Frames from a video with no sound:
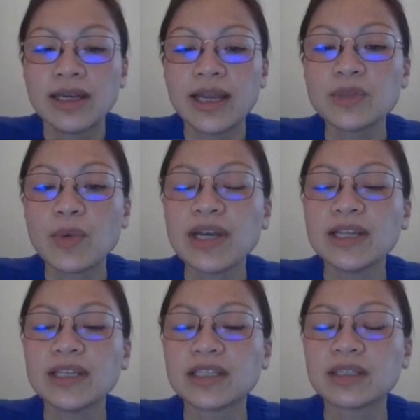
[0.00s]
Next
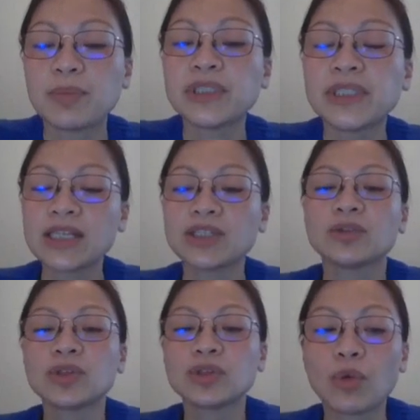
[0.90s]
one is
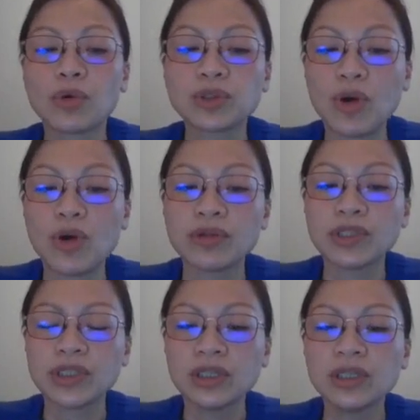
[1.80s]
potential source or
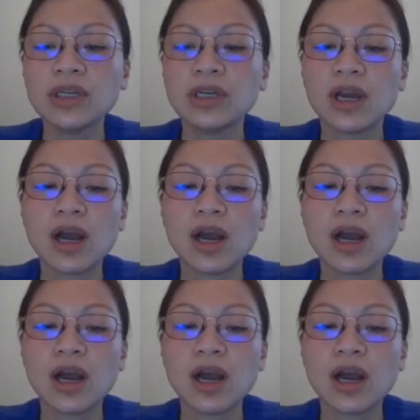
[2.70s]
origin.